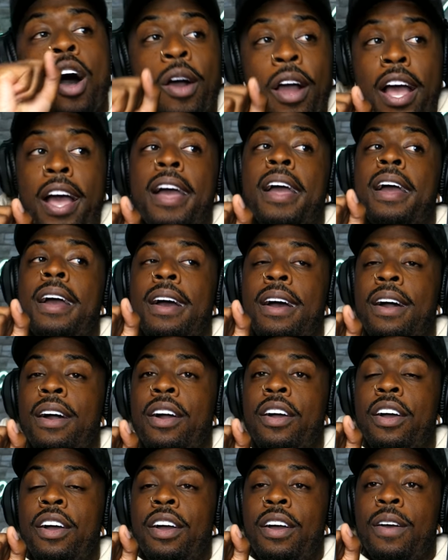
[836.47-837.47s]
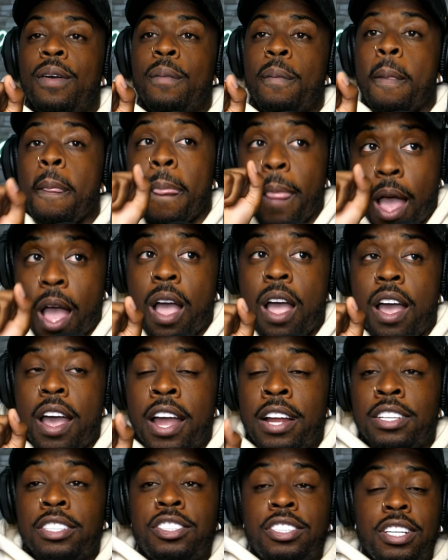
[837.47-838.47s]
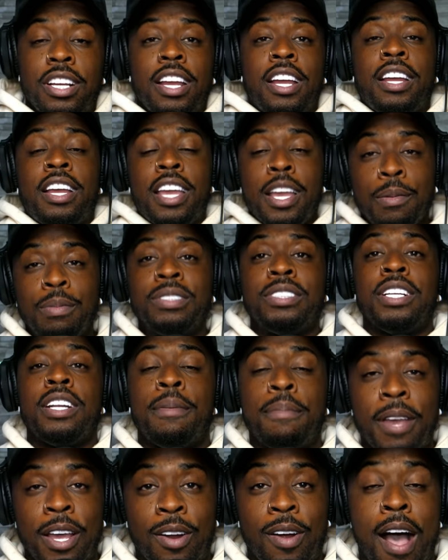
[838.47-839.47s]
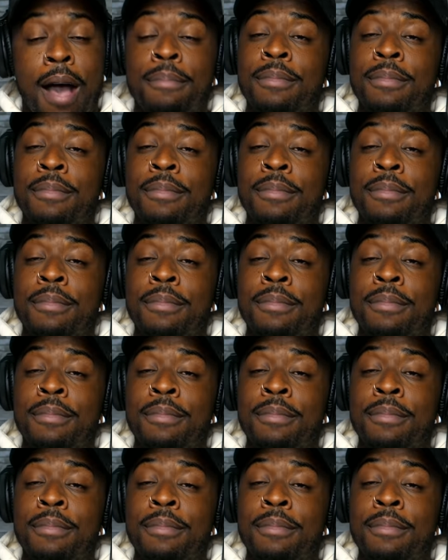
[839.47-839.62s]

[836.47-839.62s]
Okay. And, she, and he was in the middle.